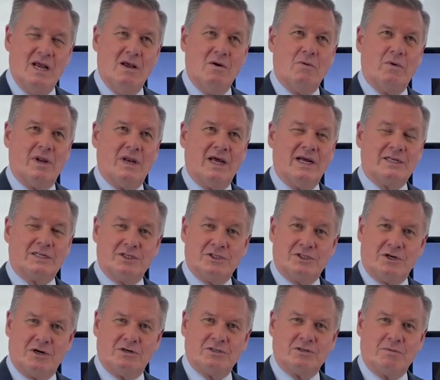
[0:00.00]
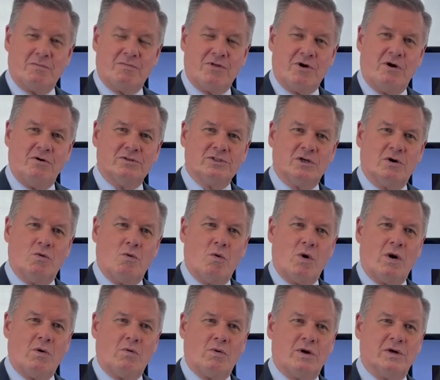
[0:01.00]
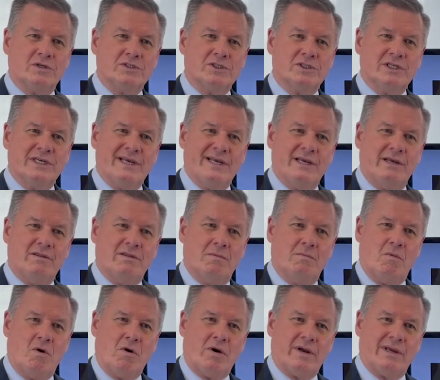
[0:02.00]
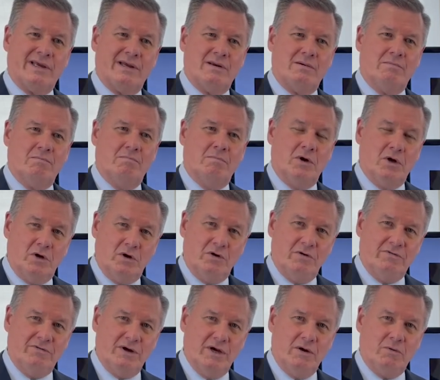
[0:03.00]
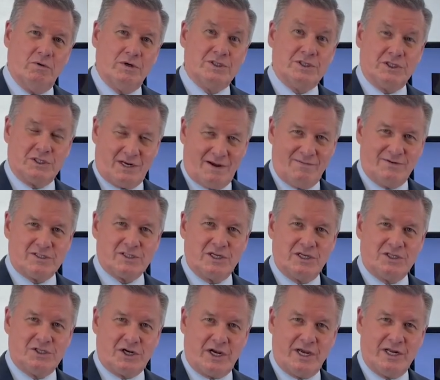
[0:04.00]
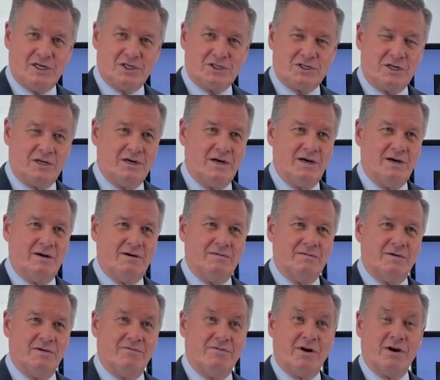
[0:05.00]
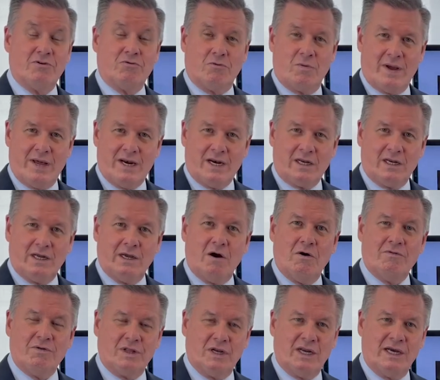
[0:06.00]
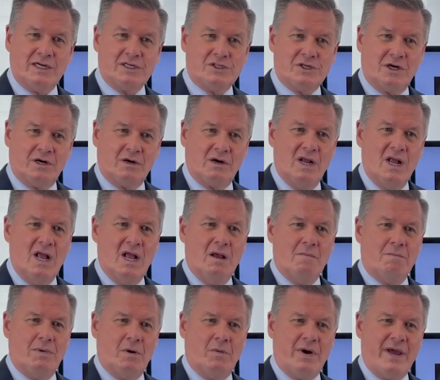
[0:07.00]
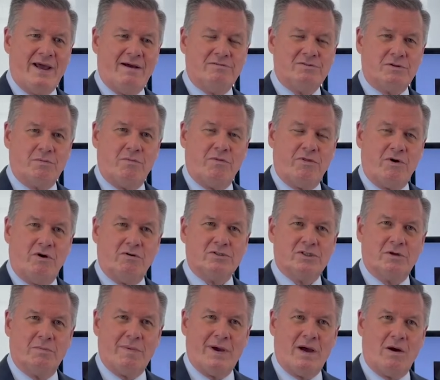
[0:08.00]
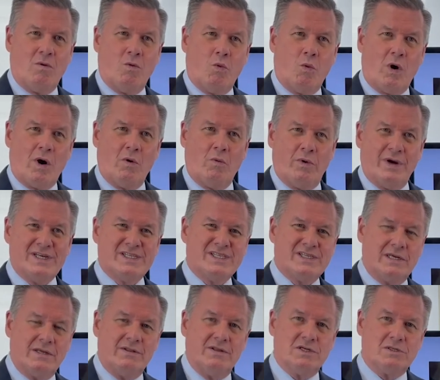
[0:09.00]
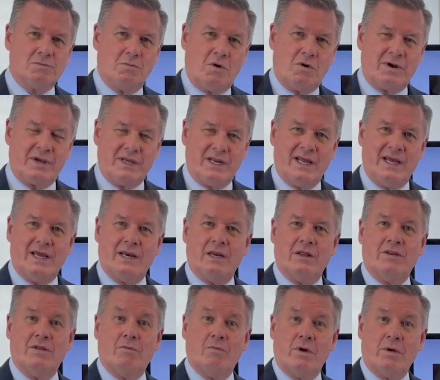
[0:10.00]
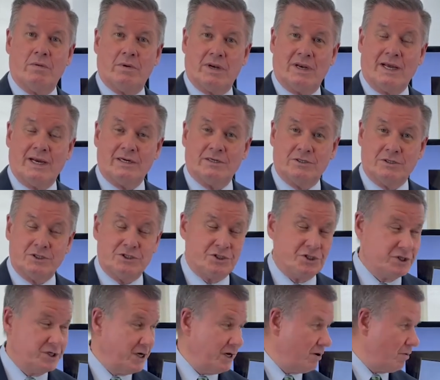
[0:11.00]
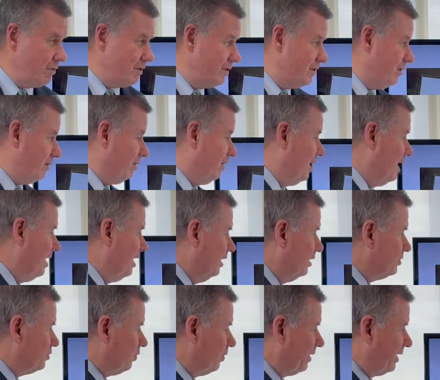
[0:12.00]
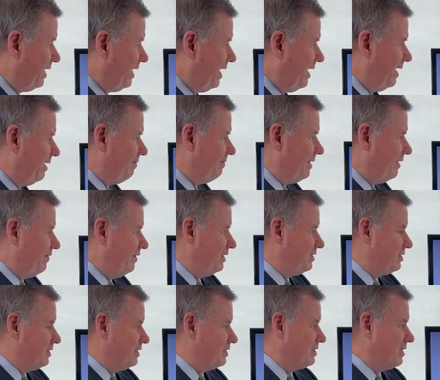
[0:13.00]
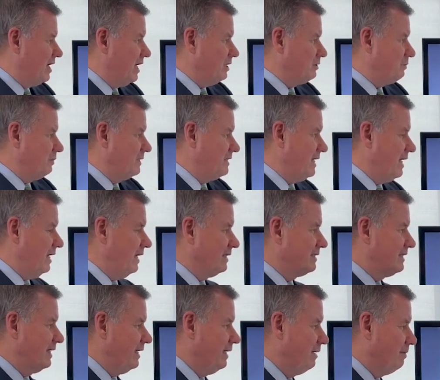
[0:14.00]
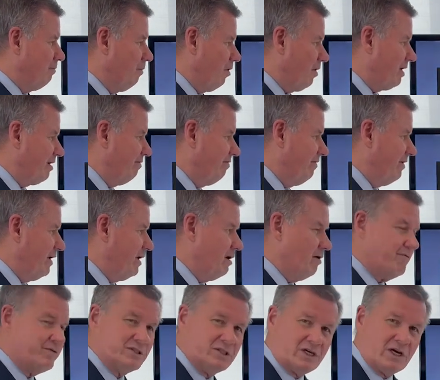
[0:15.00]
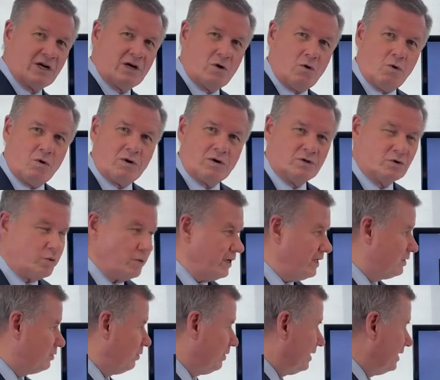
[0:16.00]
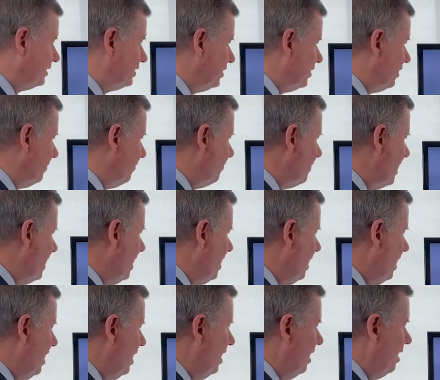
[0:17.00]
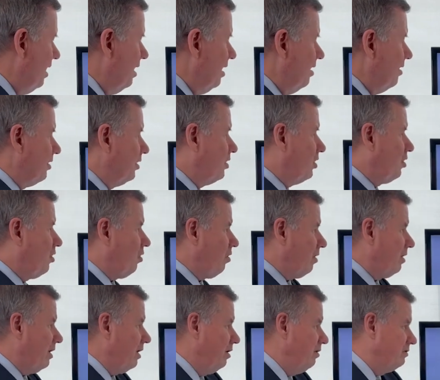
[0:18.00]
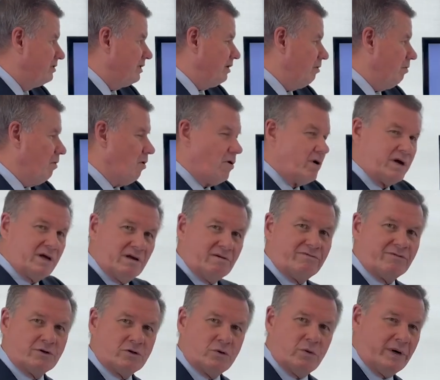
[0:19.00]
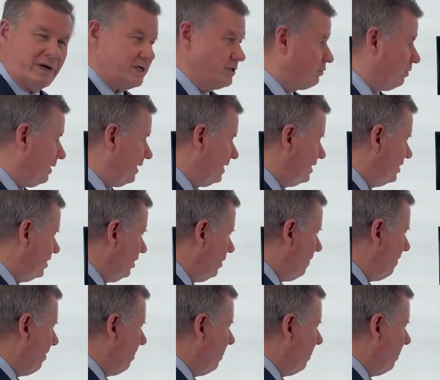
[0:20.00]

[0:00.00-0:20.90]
We'd like to share some thoughts on where we're seeing the market move, which has obviously changed uh, very dramatically over the last year. But we have some thoughts about where we see this market heading that we would like to share with you. So again, this is the hospitality market video for second quarter 2022. The current hotel market for 2022